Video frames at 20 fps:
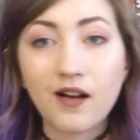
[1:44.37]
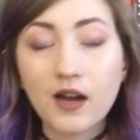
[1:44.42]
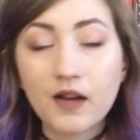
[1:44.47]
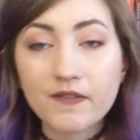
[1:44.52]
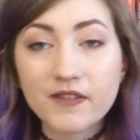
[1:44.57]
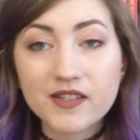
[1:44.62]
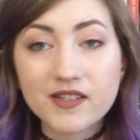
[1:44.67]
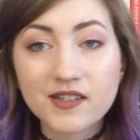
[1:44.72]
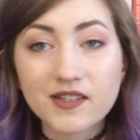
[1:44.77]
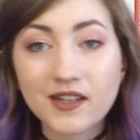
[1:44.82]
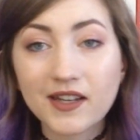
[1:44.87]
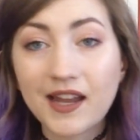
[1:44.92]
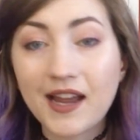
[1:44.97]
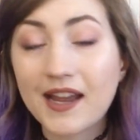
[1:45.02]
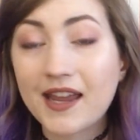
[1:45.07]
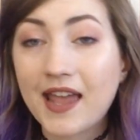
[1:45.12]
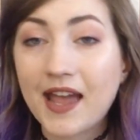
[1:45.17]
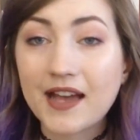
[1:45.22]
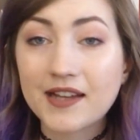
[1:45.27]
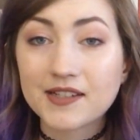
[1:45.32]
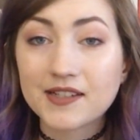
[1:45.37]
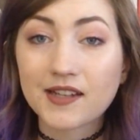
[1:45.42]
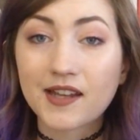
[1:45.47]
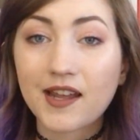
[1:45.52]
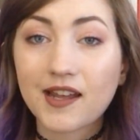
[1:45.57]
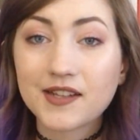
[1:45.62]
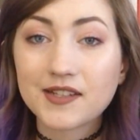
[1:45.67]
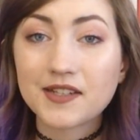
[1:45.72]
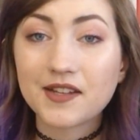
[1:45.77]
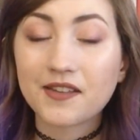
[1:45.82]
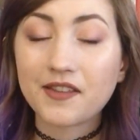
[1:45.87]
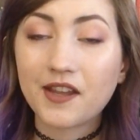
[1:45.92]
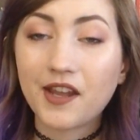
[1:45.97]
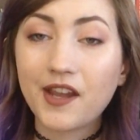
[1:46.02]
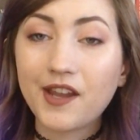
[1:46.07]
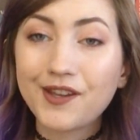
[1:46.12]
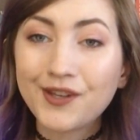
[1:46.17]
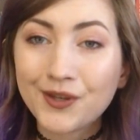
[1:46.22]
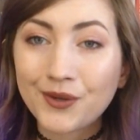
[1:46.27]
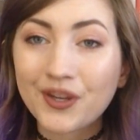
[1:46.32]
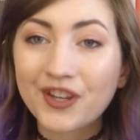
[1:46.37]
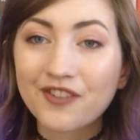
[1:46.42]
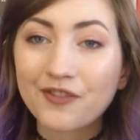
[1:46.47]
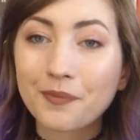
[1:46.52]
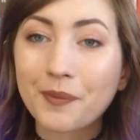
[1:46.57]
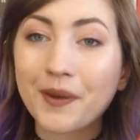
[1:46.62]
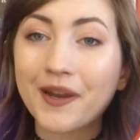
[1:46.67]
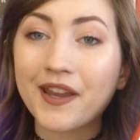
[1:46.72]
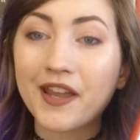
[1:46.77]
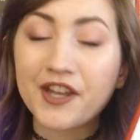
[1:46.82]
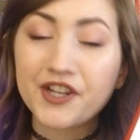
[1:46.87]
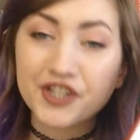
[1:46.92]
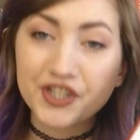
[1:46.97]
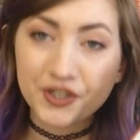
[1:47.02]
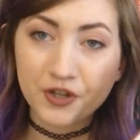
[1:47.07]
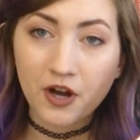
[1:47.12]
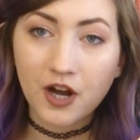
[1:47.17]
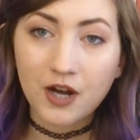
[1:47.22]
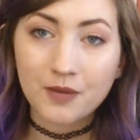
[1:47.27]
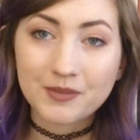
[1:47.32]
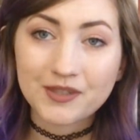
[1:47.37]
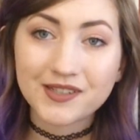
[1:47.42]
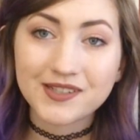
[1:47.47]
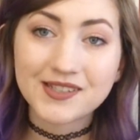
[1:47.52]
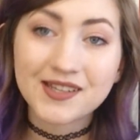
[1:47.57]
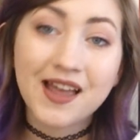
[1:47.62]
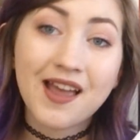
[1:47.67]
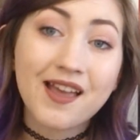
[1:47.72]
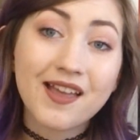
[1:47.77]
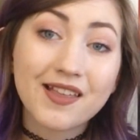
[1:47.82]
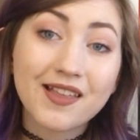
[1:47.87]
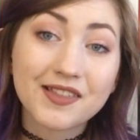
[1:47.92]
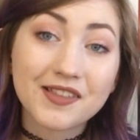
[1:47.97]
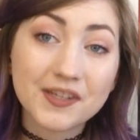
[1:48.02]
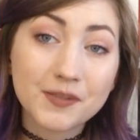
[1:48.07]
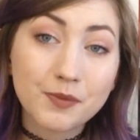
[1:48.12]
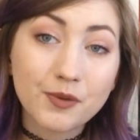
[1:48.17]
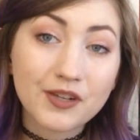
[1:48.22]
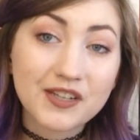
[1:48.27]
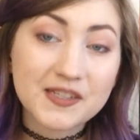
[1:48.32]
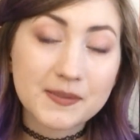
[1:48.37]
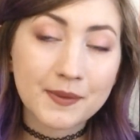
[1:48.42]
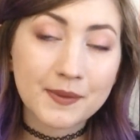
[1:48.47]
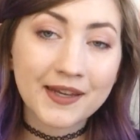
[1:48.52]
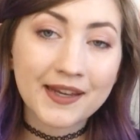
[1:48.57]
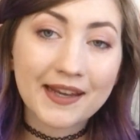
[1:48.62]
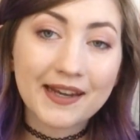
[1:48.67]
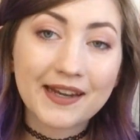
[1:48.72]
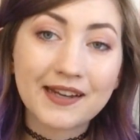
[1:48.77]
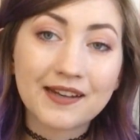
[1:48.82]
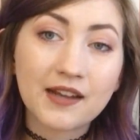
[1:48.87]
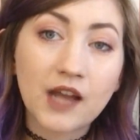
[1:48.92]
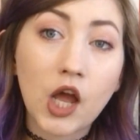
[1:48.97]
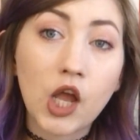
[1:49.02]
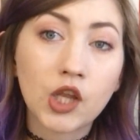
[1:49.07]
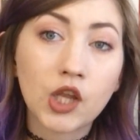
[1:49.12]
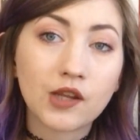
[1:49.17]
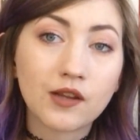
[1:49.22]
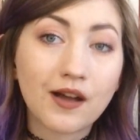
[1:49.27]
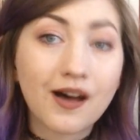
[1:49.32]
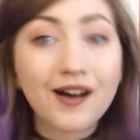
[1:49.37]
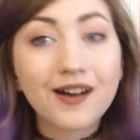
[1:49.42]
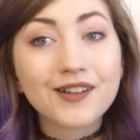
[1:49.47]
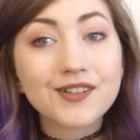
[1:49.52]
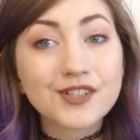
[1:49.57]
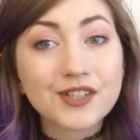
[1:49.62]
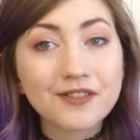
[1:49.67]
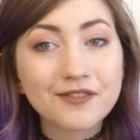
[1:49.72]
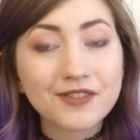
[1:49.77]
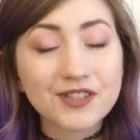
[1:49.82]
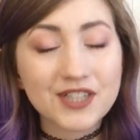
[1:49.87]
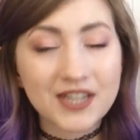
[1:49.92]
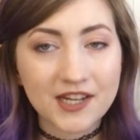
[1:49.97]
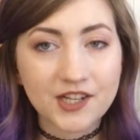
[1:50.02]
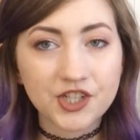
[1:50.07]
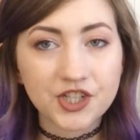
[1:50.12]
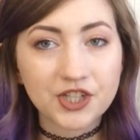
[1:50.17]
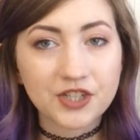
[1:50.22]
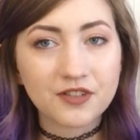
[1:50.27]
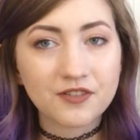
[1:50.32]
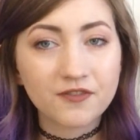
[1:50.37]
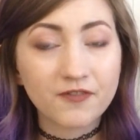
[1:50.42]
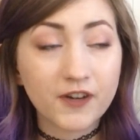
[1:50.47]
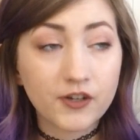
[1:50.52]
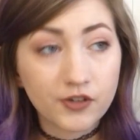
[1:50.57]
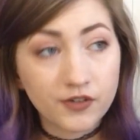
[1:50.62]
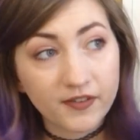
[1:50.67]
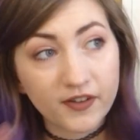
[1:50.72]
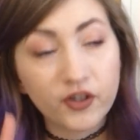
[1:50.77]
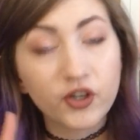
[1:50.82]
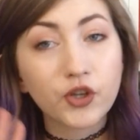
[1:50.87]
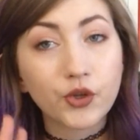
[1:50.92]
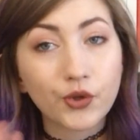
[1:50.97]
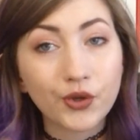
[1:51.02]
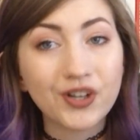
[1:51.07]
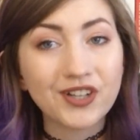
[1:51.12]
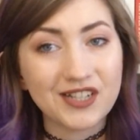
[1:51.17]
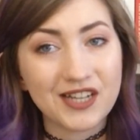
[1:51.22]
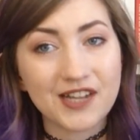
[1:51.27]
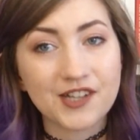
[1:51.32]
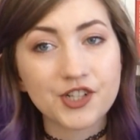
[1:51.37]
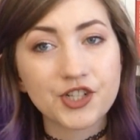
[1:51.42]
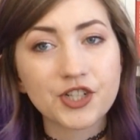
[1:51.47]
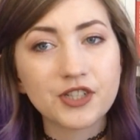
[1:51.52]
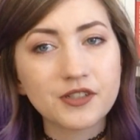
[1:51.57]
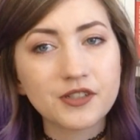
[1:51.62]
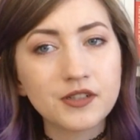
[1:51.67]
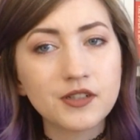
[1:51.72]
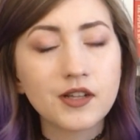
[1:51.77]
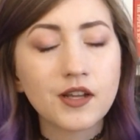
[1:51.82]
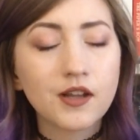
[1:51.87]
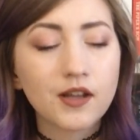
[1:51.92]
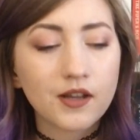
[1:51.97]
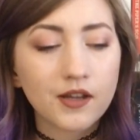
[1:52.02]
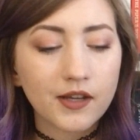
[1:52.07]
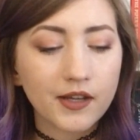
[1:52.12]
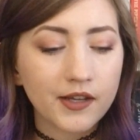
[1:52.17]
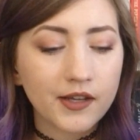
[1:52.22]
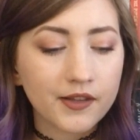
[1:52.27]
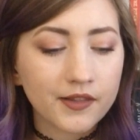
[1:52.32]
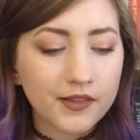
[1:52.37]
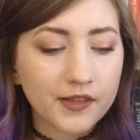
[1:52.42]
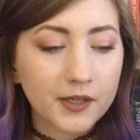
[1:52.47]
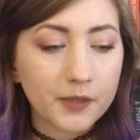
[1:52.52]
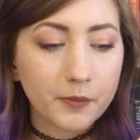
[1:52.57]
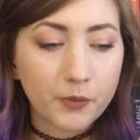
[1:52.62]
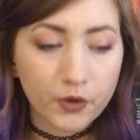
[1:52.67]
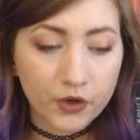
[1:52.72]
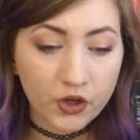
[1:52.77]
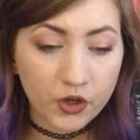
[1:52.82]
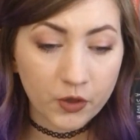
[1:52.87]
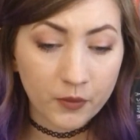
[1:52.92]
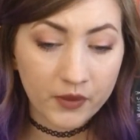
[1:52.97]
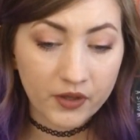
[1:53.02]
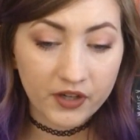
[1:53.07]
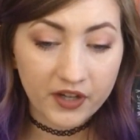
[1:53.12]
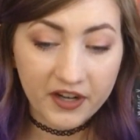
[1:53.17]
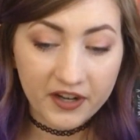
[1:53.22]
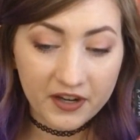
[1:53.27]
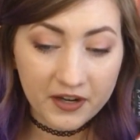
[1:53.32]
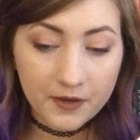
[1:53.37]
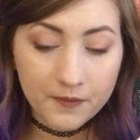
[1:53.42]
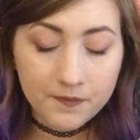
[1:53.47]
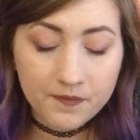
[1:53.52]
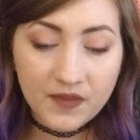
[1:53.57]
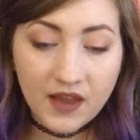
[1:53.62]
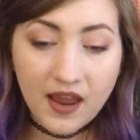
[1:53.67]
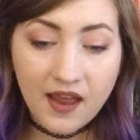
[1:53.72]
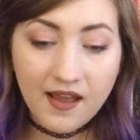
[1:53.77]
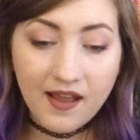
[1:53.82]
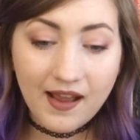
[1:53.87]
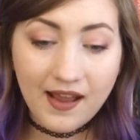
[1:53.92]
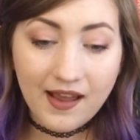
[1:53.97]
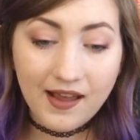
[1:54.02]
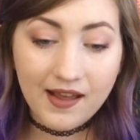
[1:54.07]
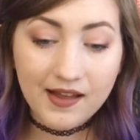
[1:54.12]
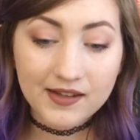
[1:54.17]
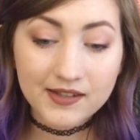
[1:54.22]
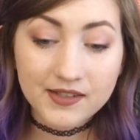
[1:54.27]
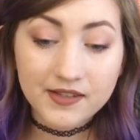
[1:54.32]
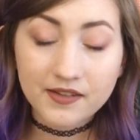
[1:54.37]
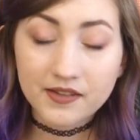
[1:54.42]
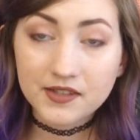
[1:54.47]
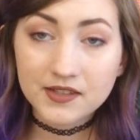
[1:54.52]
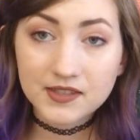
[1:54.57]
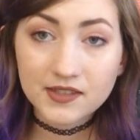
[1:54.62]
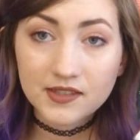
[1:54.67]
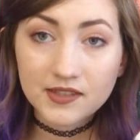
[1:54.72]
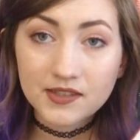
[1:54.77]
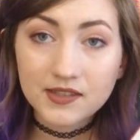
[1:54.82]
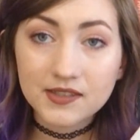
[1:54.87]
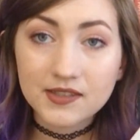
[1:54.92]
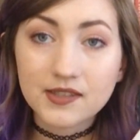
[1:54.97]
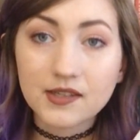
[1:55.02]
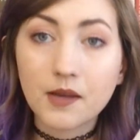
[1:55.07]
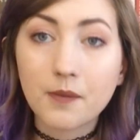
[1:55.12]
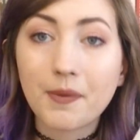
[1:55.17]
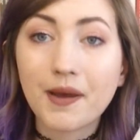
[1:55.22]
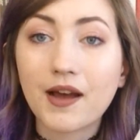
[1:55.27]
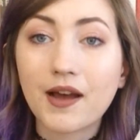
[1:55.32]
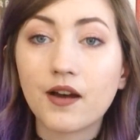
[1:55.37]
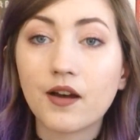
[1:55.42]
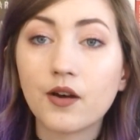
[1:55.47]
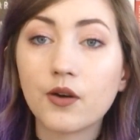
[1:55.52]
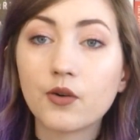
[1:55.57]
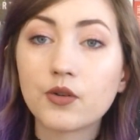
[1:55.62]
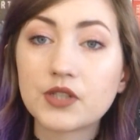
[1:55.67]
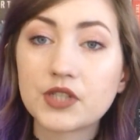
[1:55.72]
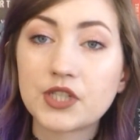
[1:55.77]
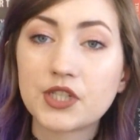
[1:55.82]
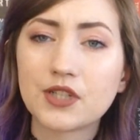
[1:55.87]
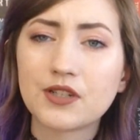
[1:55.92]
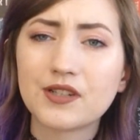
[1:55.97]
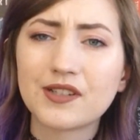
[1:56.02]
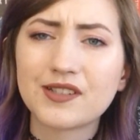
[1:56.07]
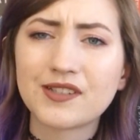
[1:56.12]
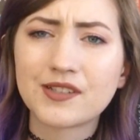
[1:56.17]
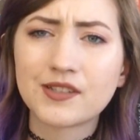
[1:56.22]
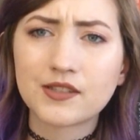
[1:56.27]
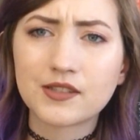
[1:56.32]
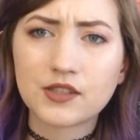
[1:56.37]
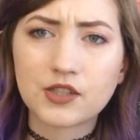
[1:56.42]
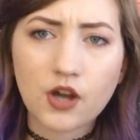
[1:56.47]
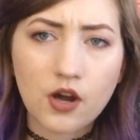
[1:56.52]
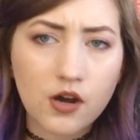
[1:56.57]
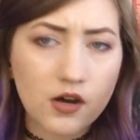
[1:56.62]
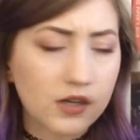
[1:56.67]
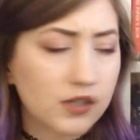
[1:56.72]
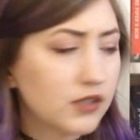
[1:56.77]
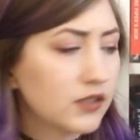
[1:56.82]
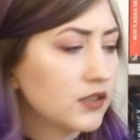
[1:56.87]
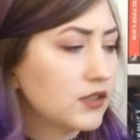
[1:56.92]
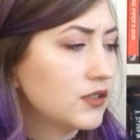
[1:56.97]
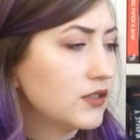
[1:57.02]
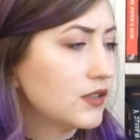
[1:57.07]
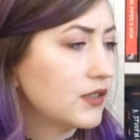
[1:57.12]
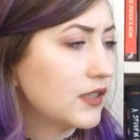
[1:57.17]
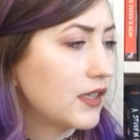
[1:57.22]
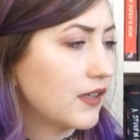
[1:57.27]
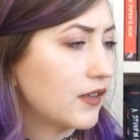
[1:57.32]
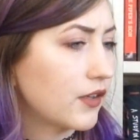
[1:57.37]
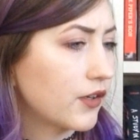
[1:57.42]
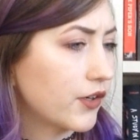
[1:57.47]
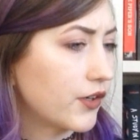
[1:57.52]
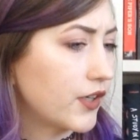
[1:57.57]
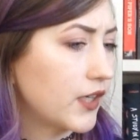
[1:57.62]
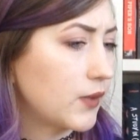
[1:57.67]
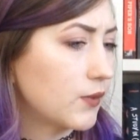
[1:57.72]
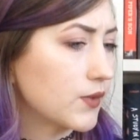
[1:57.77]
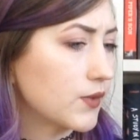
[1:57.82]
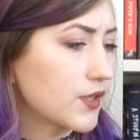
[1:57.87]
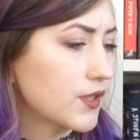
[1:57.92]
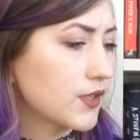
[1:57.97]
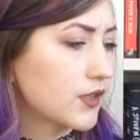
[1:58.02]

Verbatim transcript: Obviously I had to get The Hate U Give by Angie Thomas. This book has been getting a lot of attention, very very good attention in the book community. And this is about Star, I think her name was